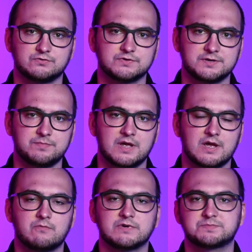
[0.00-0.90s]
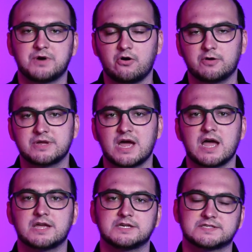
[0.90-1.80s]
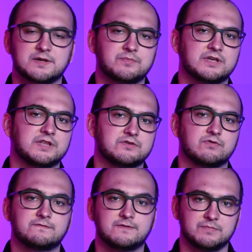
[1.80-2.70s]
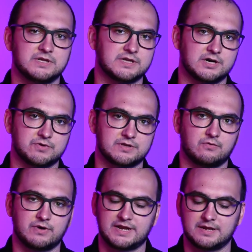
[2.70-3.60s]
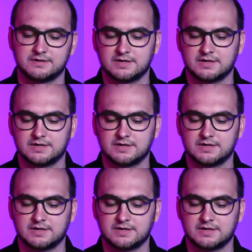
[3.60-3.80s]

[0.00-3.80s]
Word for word: tooltip, whereas Power BI is something that you are familiar with already.